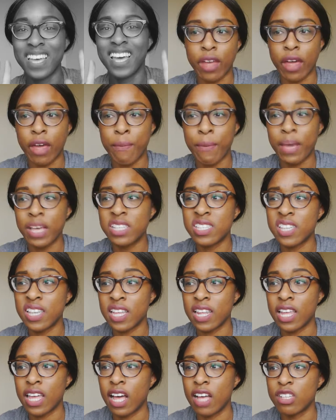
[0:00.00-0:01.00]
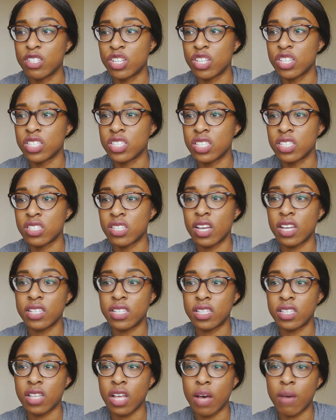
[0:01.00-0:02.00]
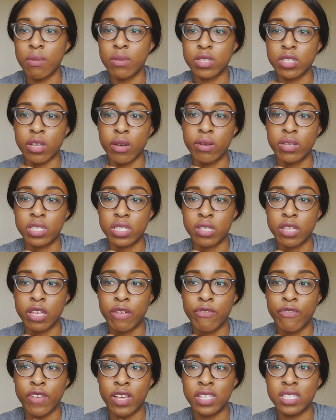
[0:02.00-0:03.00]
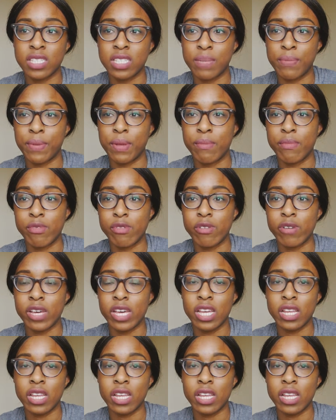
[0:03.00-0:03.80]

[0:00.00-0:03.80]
Yeah, basically I just decided that I was going to invest a bit more